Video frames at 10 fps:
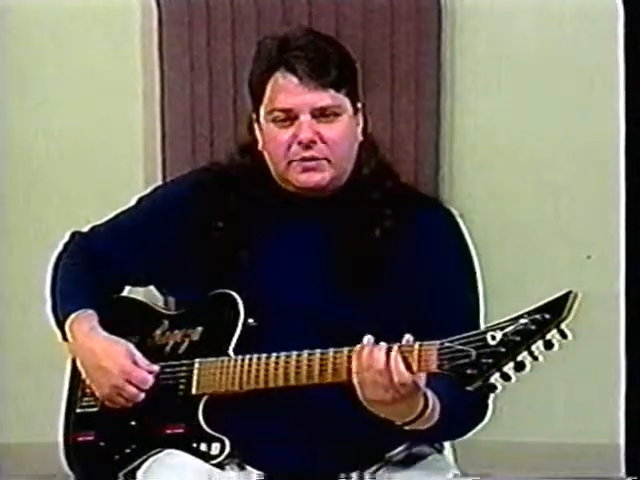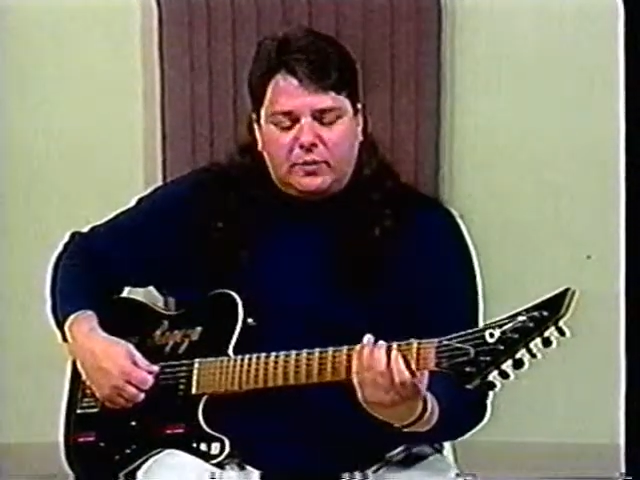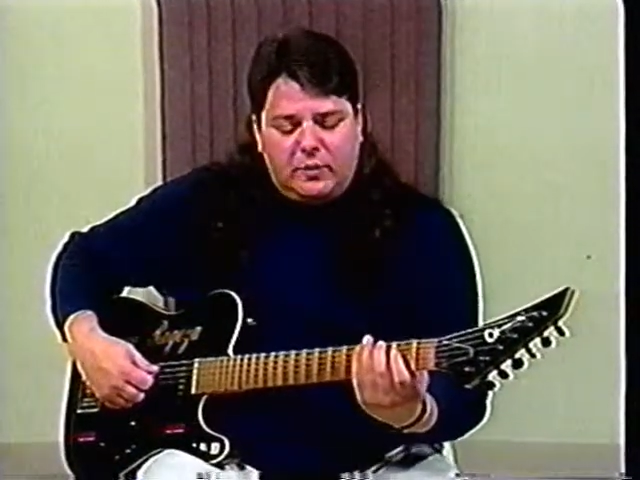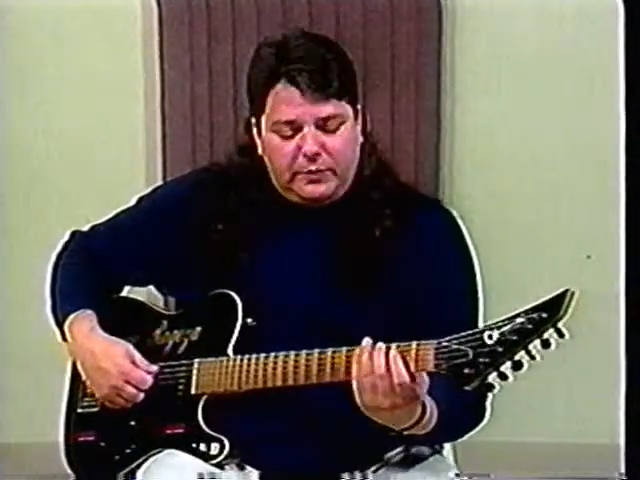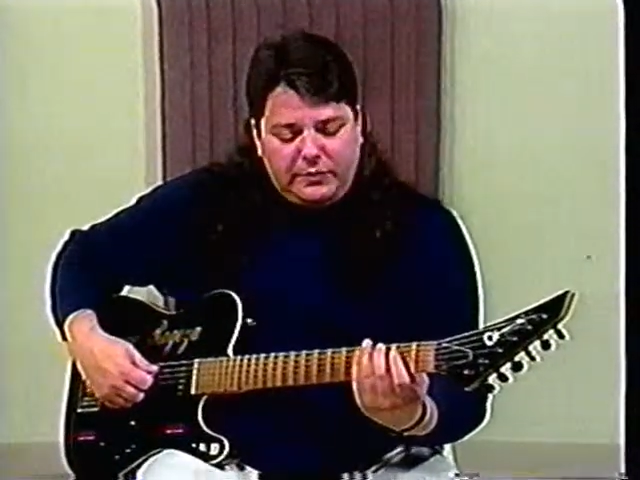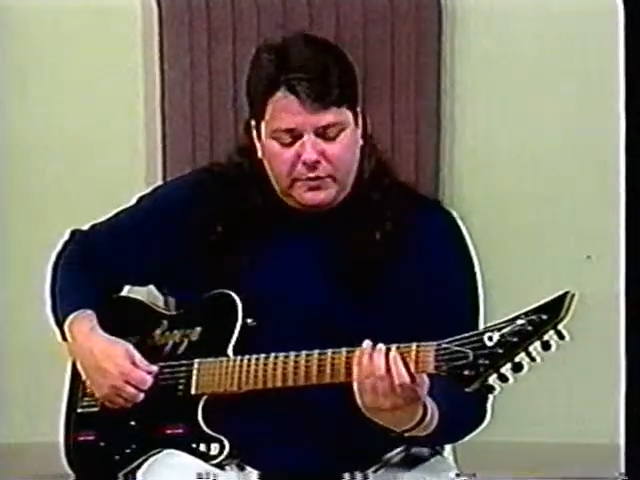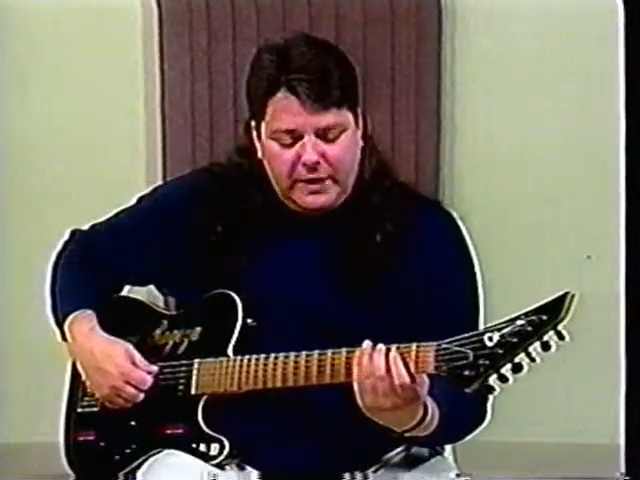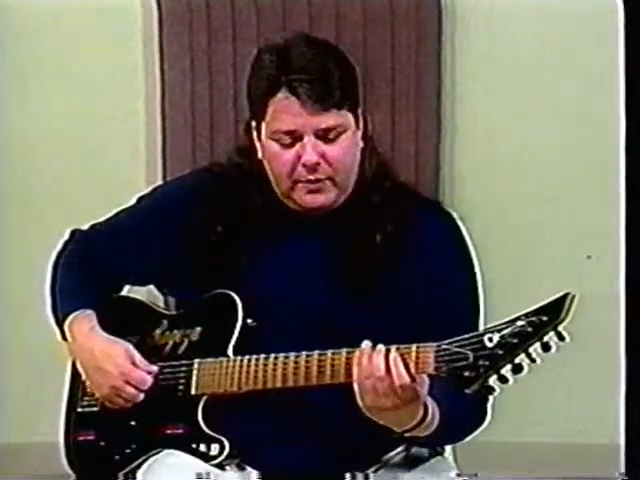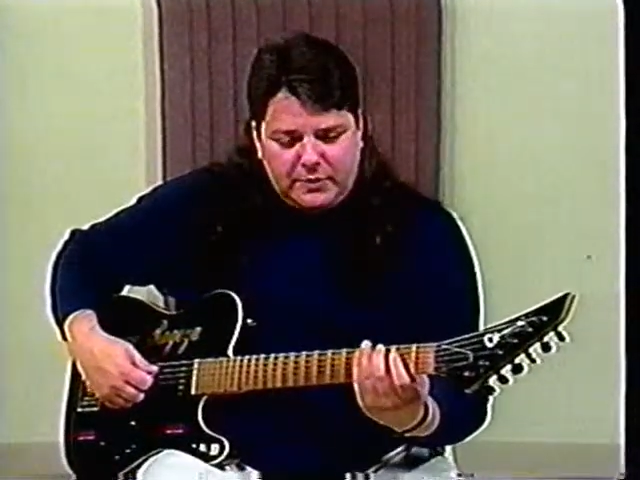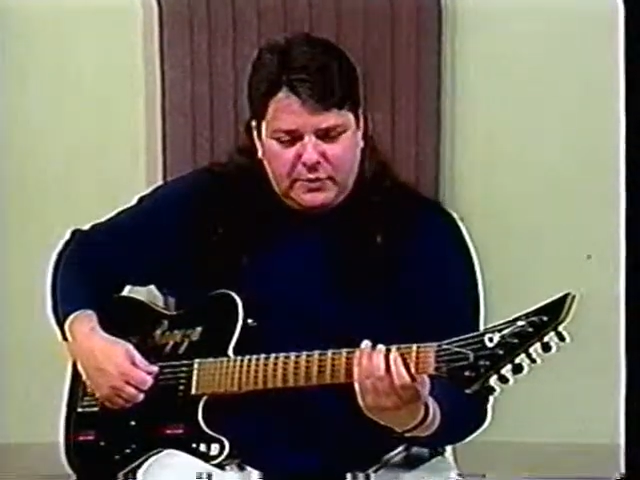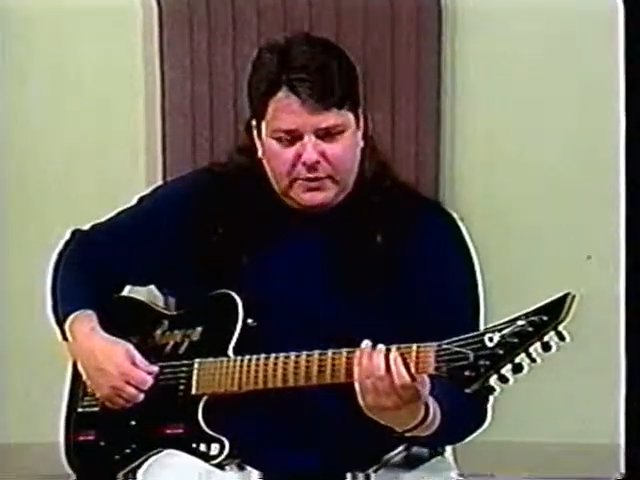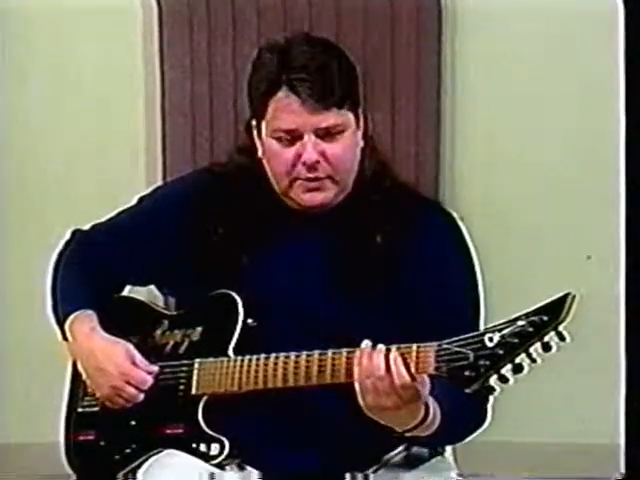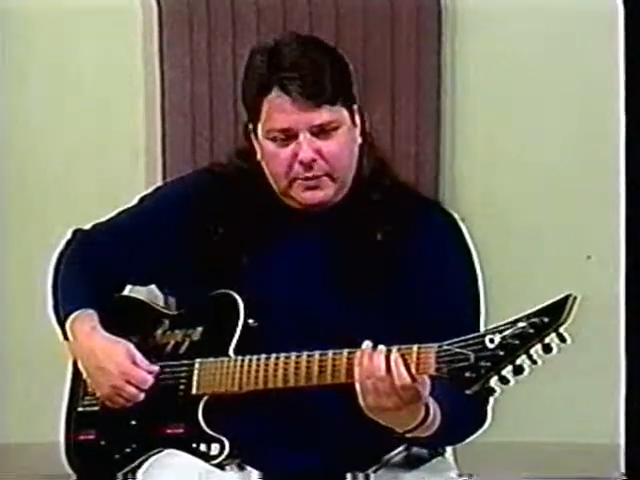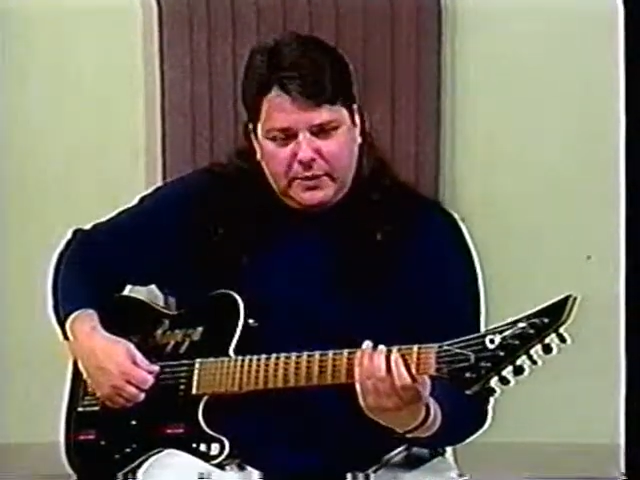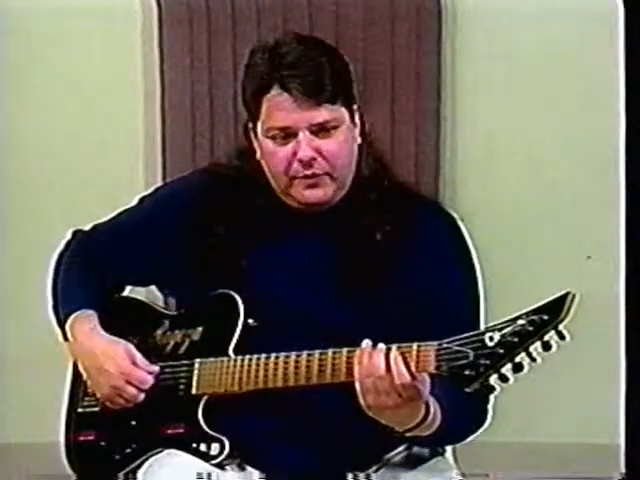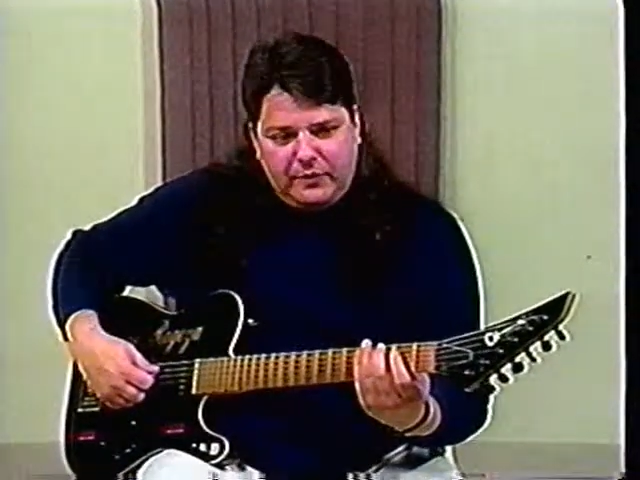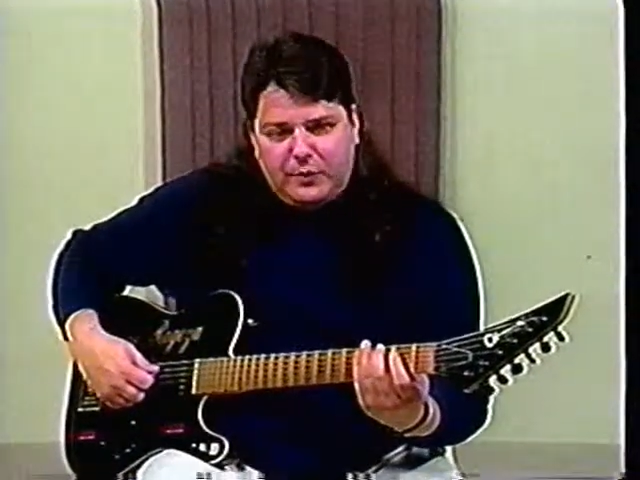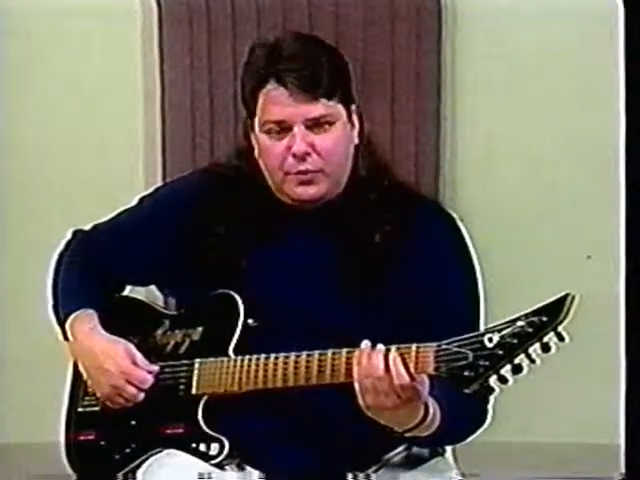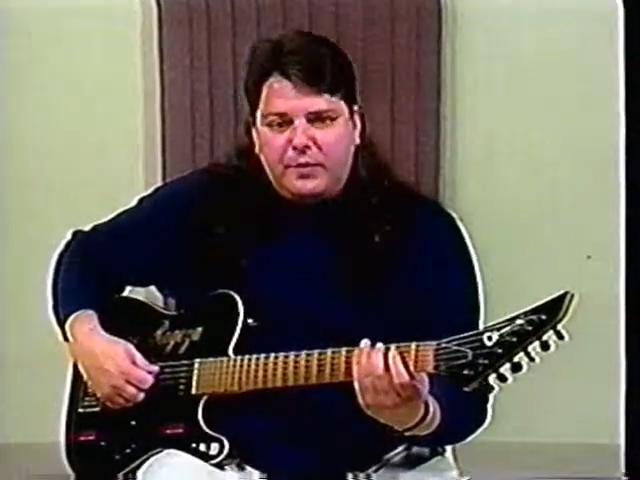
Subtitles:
So what we'll do now is quickly play through the